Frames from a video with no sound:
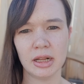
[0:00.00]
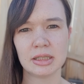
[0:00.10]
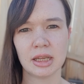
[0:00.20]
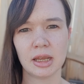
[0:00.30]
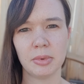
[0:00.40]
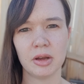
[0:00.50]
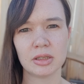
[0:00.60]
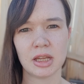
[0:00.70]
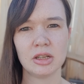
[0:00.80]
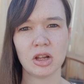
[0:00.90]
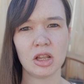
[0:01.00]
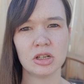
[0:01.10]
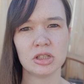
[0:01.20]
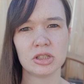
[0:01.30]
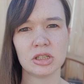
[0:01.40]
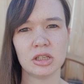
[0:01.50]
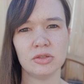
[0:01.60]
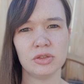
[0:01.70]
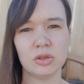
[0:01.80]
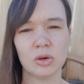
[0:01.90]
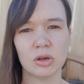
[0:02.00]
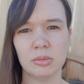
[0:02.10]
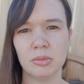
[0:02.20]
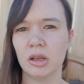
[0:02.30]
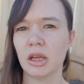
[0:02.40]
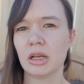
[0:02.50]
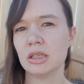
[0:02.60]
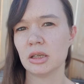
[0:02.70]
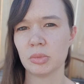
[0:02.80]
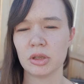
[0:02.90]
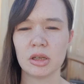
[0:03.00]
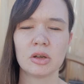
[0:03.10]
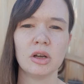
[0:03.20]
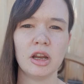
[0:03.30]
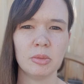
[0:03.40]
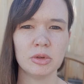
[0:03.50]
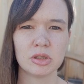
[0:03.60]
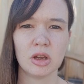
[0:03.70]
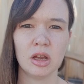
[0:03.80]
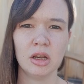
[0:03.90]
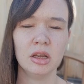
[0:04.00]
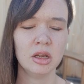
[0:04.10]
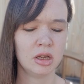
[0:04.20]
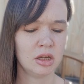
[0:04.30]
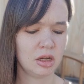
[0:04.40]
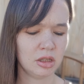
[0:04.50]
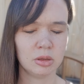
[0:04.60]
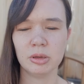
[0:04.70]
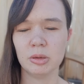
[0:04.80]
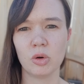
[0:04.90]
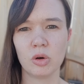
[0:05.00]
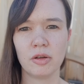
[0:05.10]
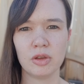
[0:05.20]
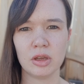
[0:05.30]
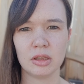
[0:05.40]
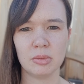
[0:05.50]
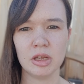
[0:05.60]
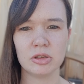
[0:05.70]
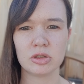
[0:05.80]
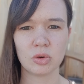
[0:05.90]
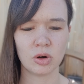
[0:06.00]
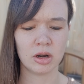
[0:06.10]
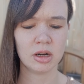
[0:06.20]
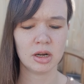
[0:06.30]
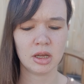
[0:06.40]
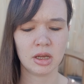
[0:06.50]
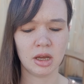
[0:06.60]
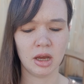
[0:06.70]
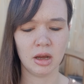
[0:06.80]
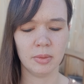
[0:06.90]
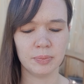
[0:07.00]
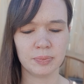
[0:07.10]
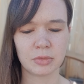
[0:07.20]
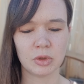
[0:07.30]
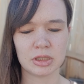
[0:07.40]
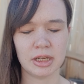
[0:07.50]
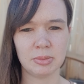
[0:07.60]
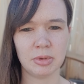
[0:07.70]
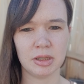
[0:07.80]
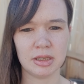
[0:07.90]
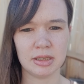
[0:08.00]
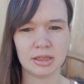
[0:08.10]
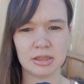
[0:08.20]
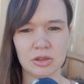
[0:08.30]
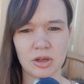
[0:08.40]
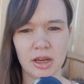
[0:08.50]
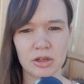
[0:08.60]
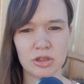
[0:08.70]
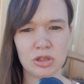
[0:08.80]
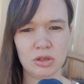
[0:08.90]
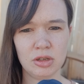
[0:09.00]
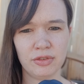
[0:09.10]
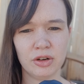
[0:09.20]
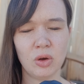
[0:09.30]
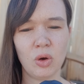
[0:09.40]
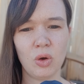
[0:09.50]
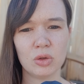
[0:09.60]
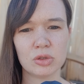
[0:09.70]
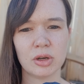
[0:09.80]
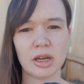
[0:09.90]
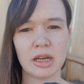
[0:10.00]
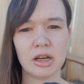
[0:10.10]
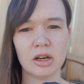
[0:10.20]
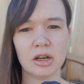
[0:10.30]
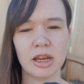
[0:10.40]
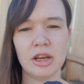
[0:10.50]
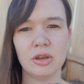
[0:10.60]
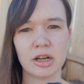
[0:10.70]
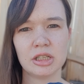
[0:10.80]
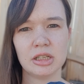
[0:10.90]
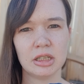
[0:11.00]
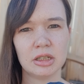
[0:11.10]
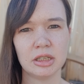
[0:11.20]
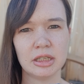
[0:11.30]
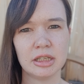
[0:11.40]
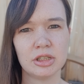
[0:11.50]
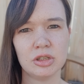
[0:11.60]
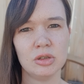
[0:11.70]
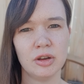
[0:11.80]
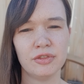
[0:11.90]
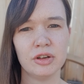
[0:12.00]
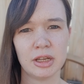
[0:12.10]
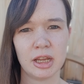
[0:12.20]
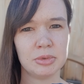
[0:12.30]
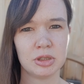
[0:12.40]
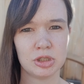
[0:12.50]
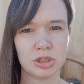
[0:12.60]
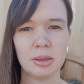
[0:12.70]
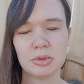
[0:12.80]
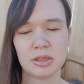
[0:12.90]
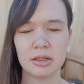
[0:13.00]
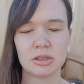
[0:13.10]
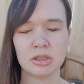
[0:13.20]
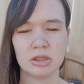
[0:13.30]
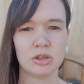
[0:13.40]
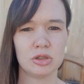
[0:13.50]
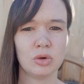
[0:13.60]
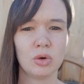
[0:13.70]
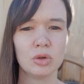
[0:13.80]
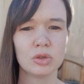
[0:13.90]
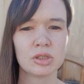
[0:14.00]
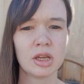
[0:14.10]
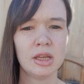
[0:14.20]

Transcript: I'd say about $10 if you order them on like Dick Blick or Amazon, a little bit more if you get them in store. What's nice about these is you've got 2 different holes right here, and you actually literally get 2 different types of shapes, hence the reason there's 2 holes.